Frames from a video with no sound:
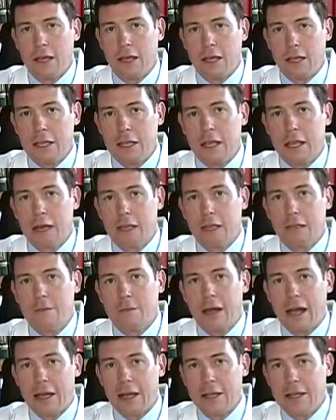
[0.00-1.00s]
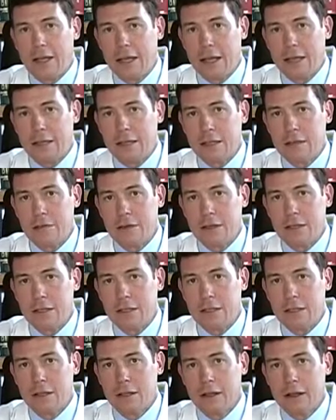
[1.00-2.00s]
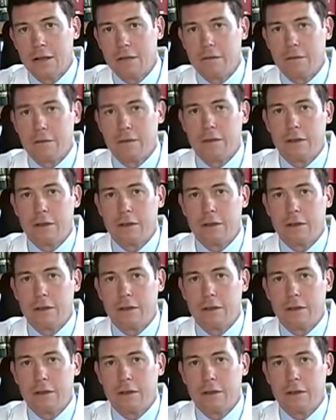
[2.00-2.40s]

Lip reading: and getting him back to the activities he loved,